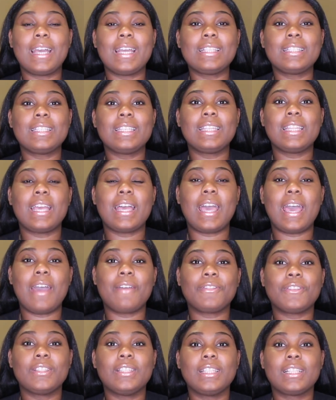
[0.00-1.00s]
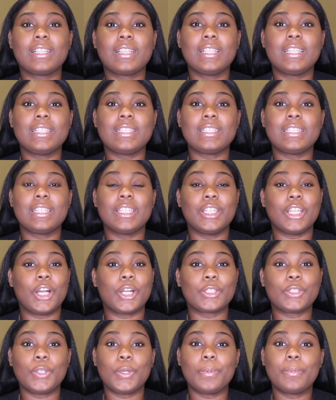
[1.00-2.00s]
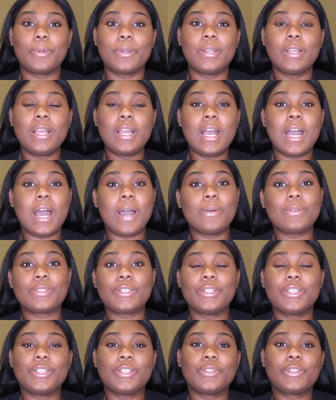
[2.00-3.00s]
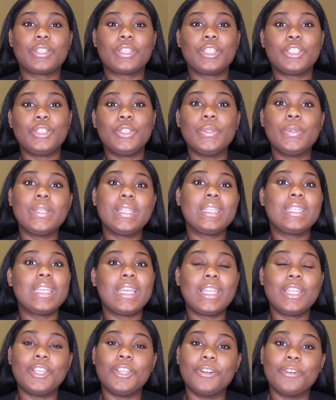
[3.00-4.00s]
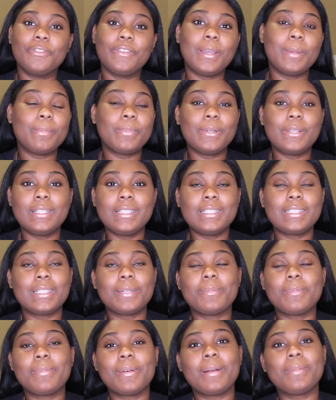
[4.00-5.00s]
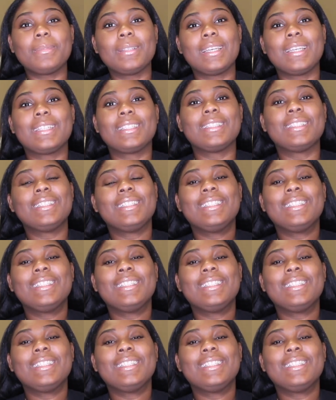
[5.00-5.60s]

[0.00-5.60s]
I said after the cleansing in October, I was gonna do it again in November and December, but I'm like,